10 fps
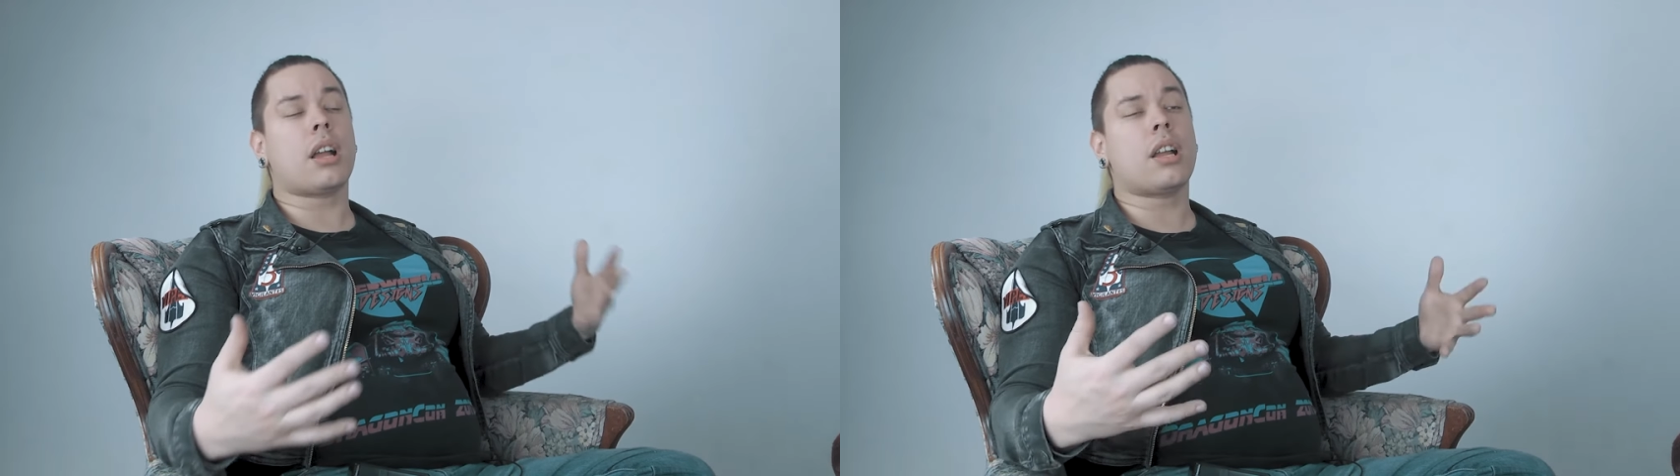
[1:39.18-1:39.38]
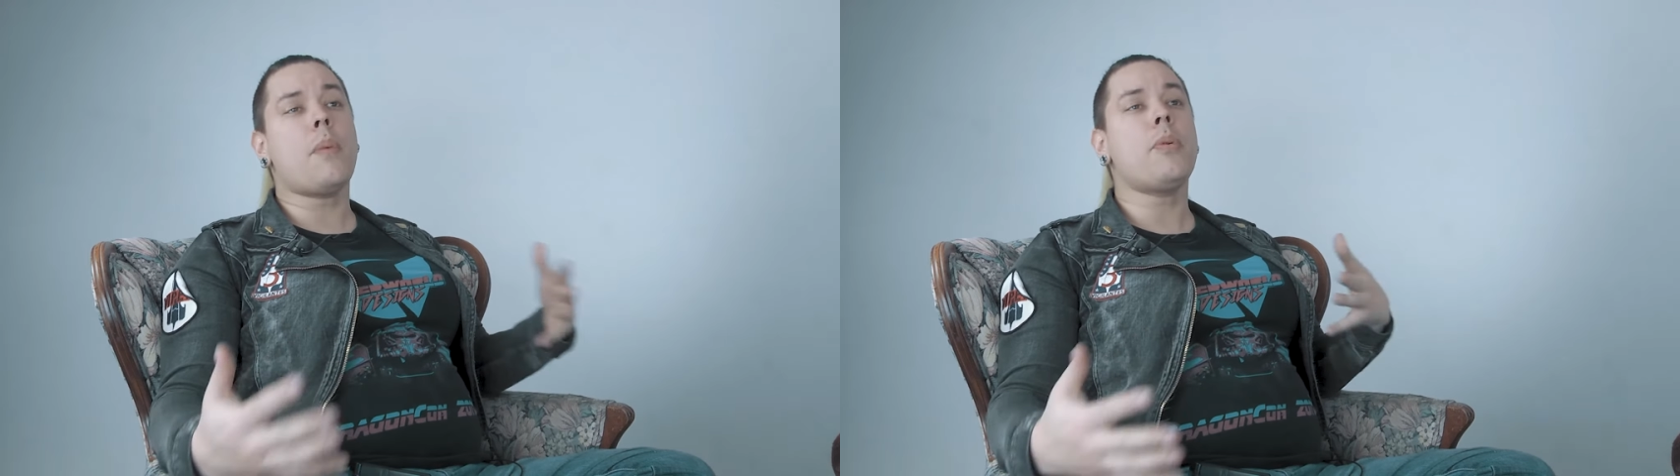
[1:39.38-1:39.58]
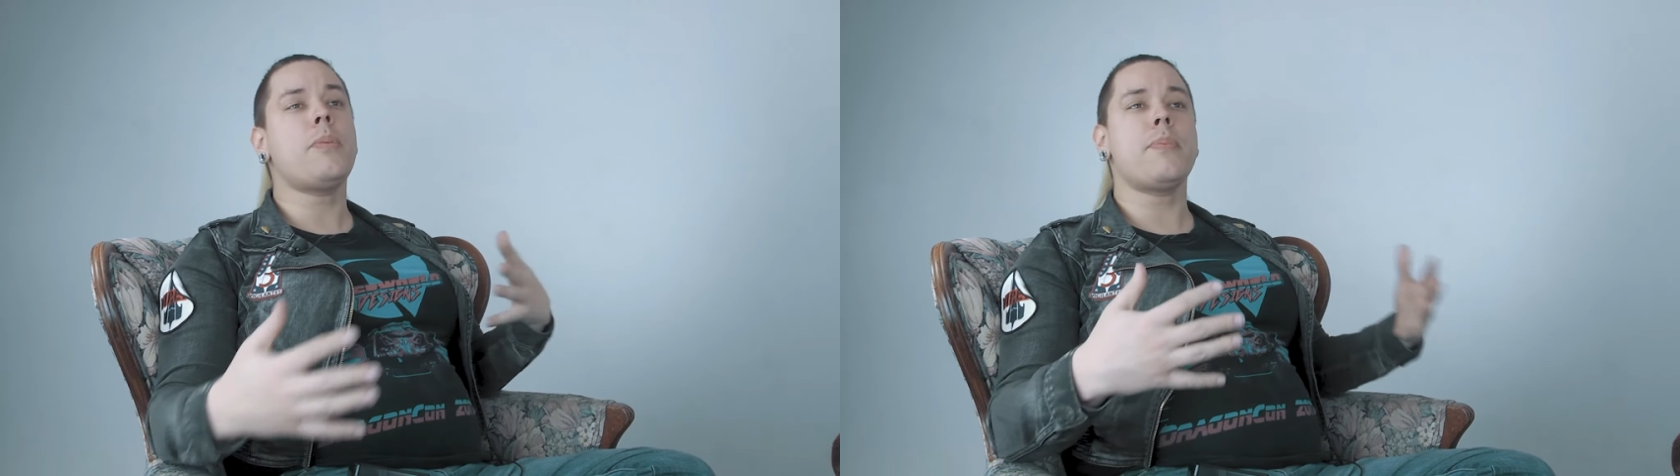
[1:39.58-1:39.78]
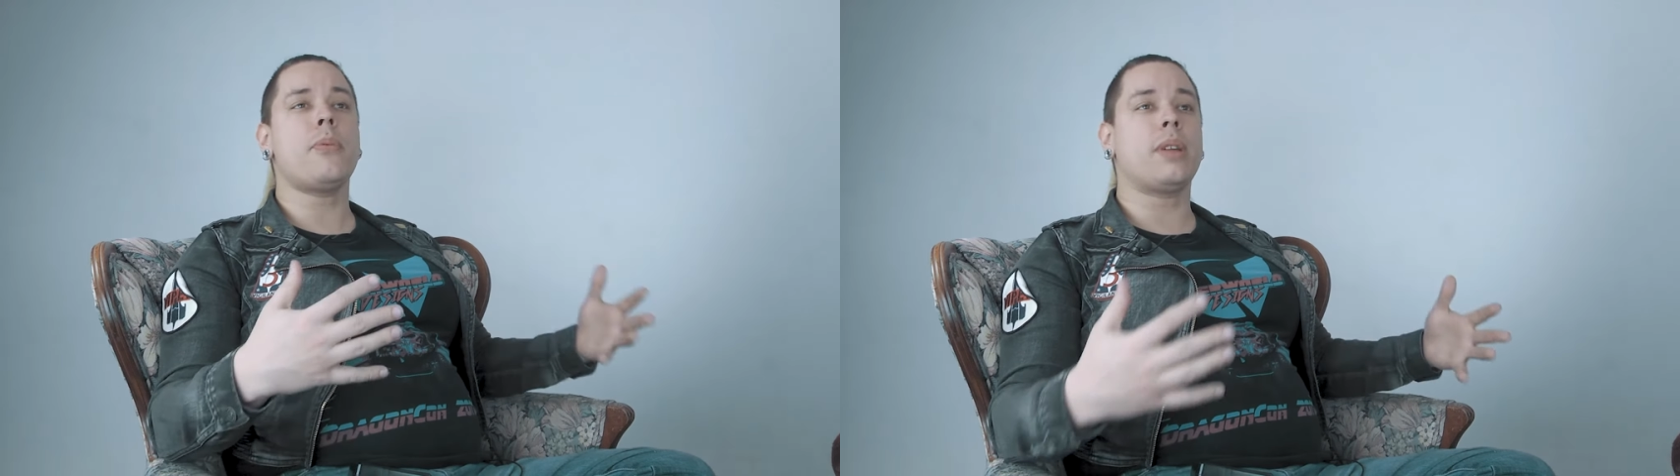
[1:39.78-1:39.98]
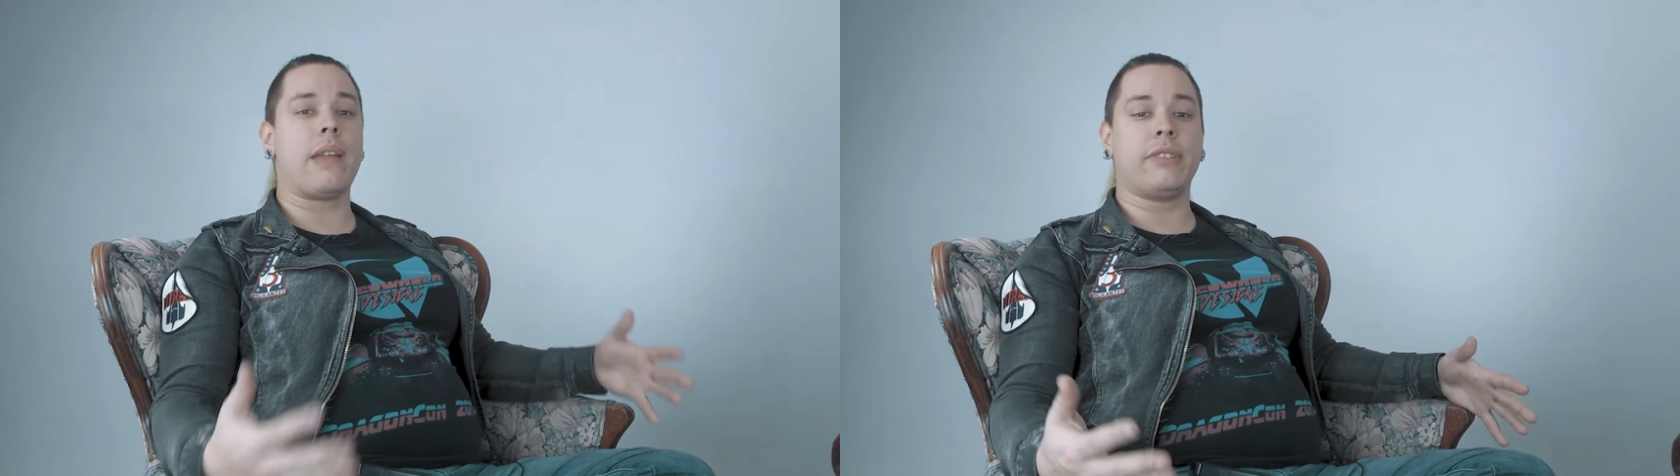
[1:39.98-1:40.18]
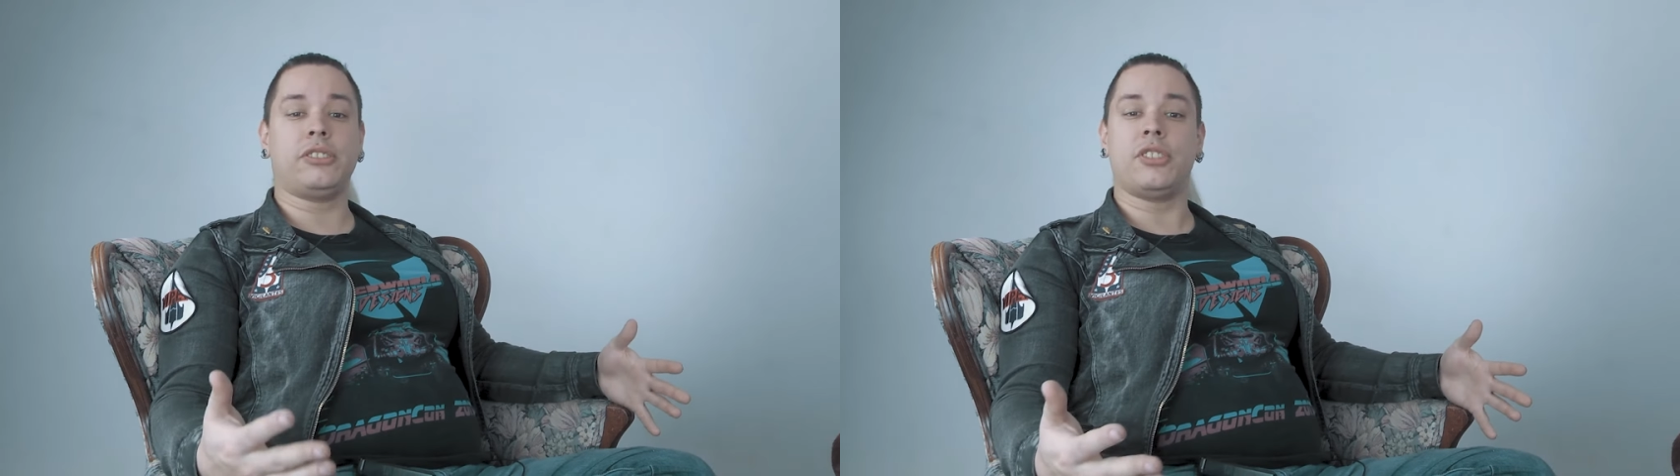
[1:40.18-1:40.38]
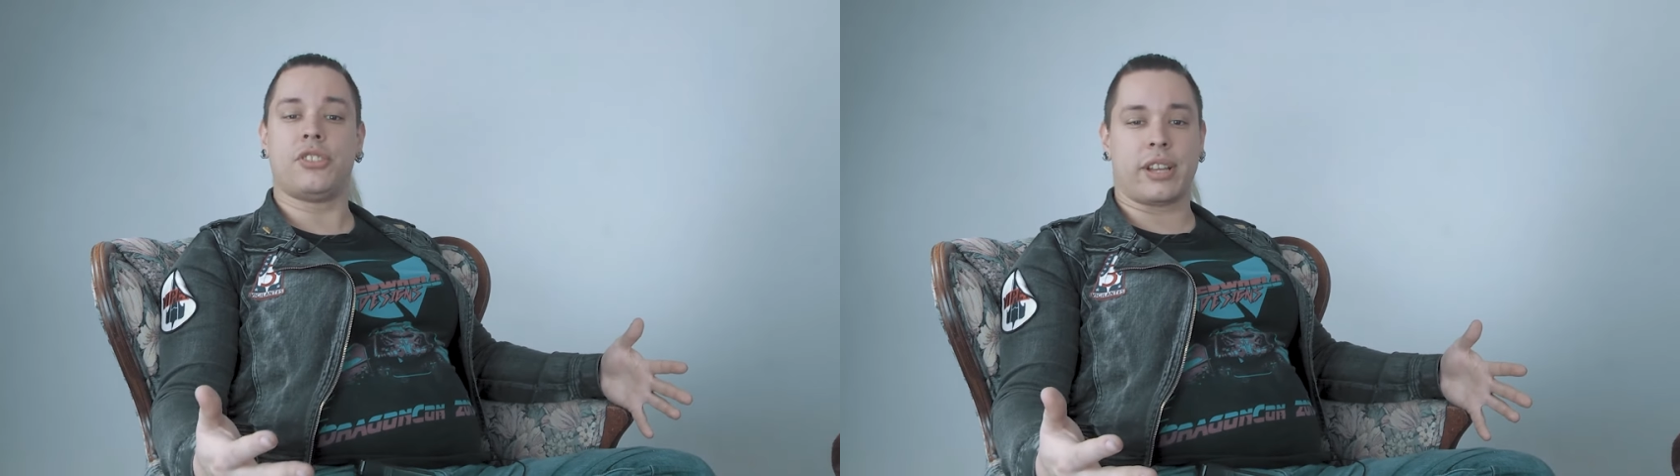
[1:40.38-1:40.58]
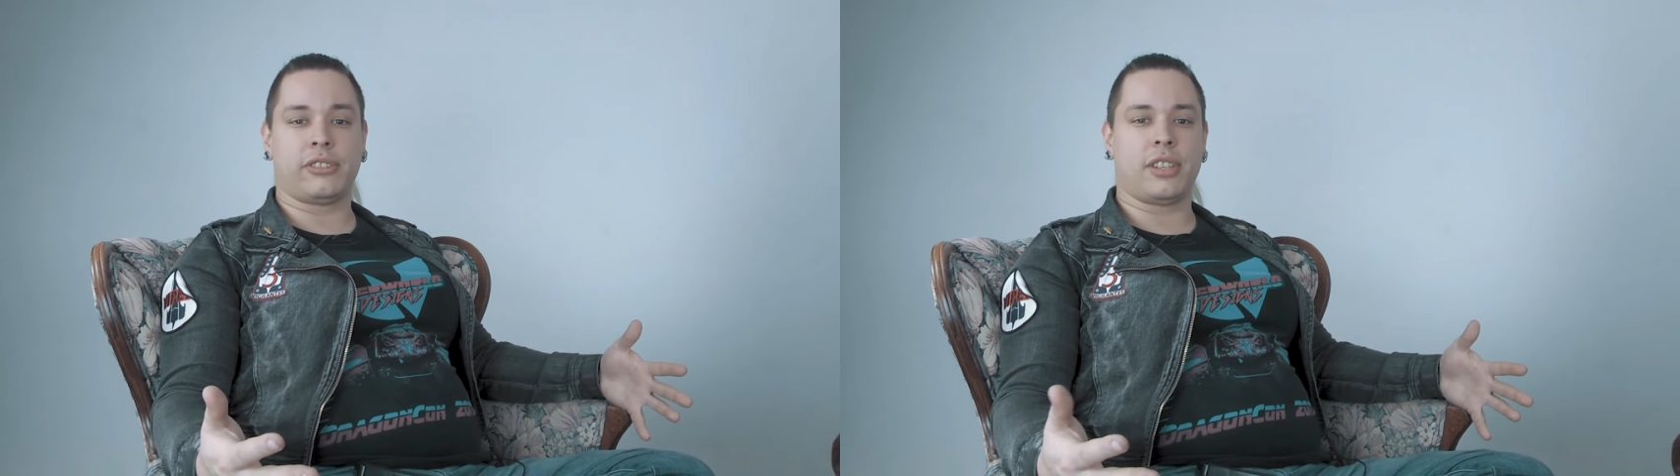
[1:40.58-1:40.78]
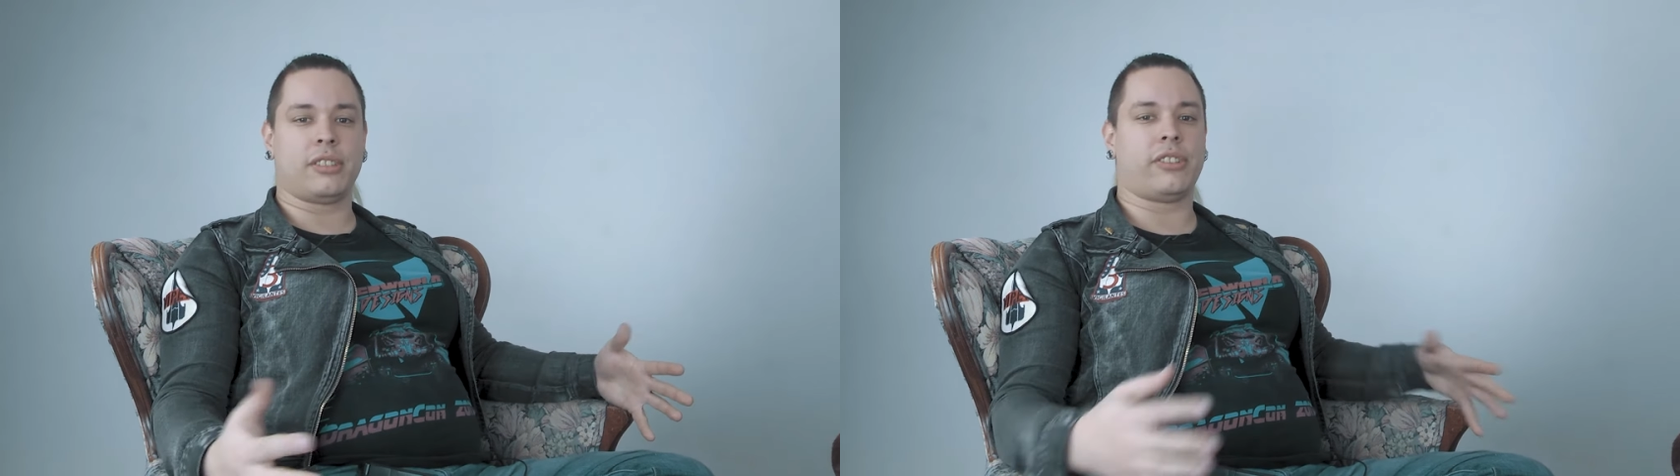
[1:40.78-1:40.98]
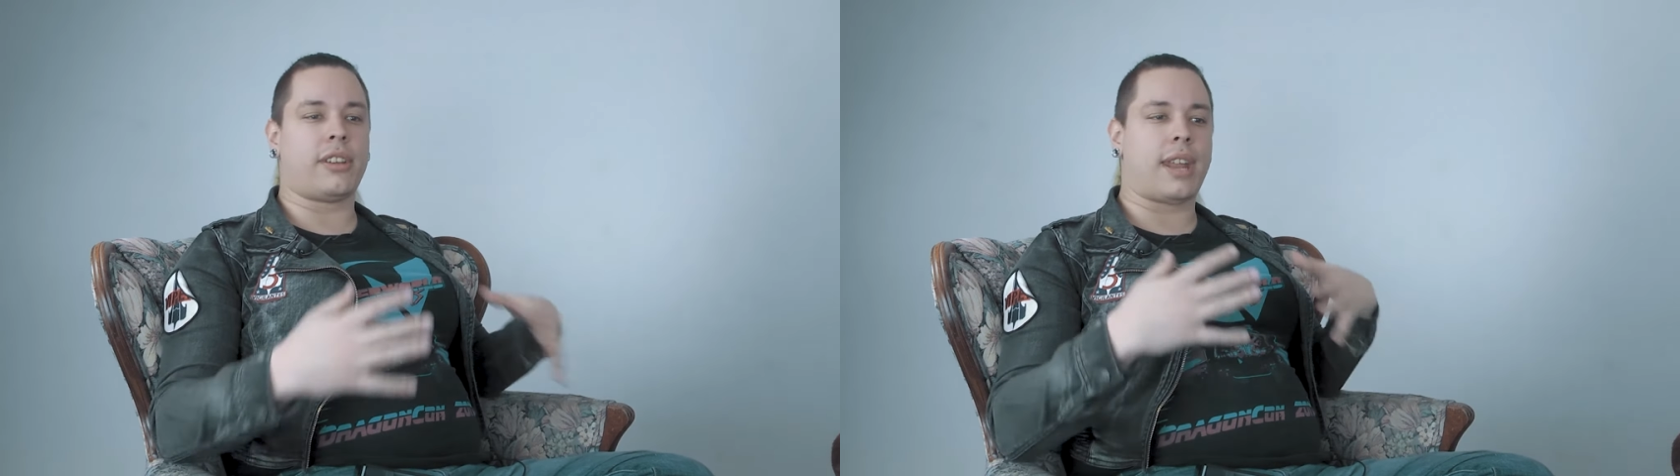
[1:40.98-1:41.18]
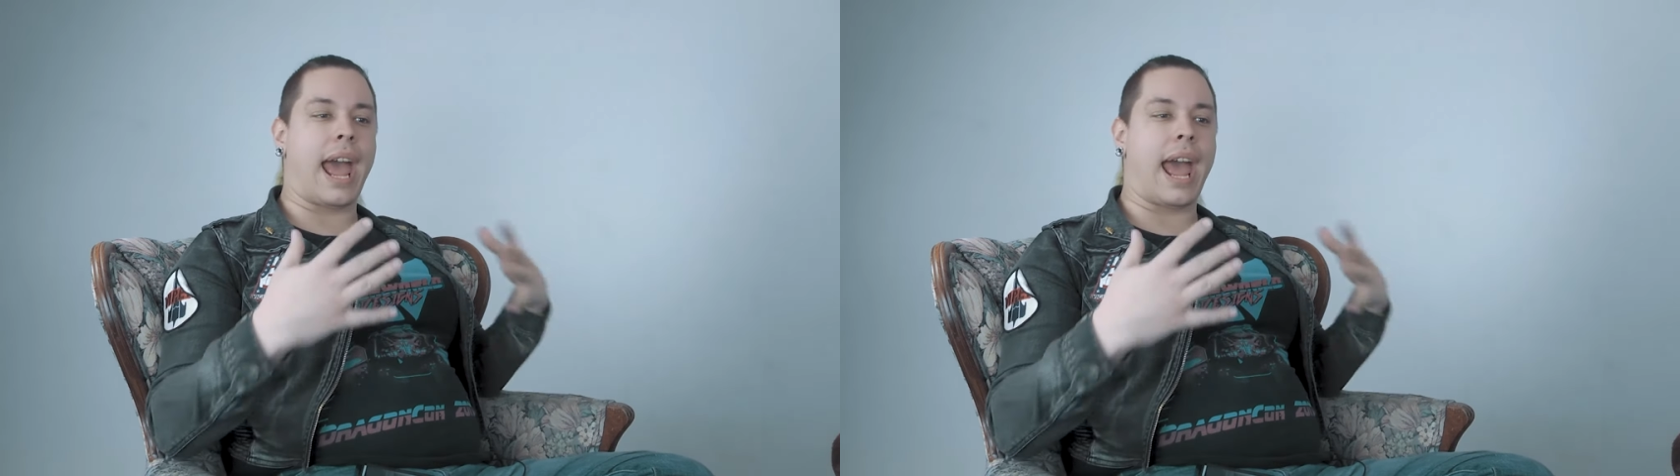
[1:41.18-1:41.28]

couple people gave us suggestions on